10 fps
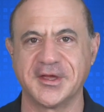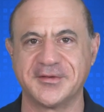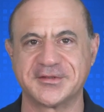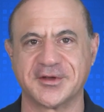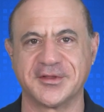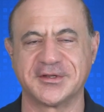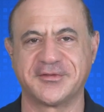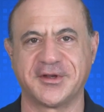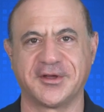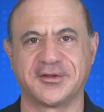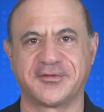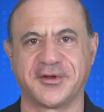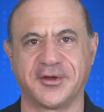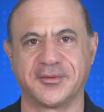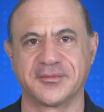If so, this video is
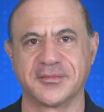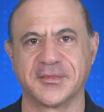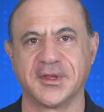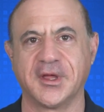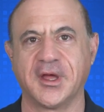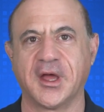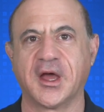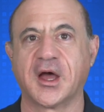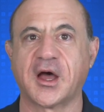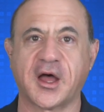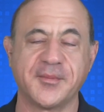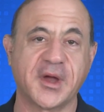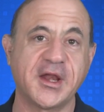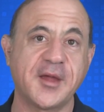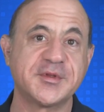for you. Hi,
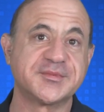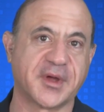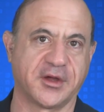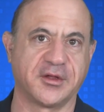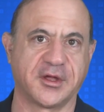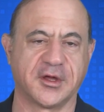my name is Michael